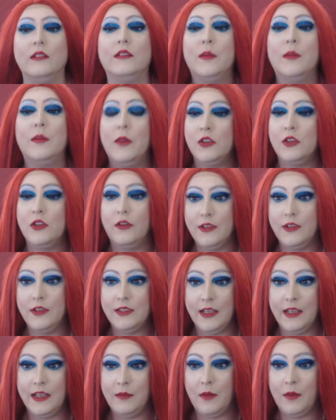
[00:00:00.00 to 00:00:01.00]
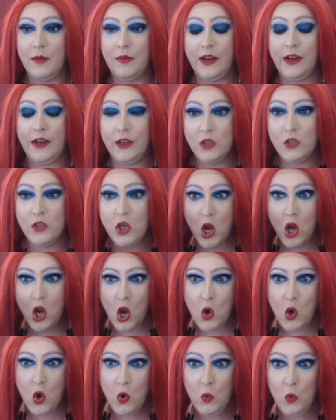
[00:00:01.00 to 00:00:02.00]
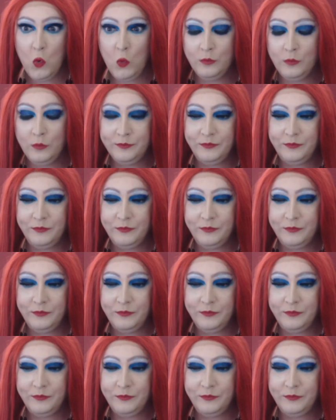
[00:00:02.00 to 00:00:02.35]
The most obvious thing, my brain goes, no.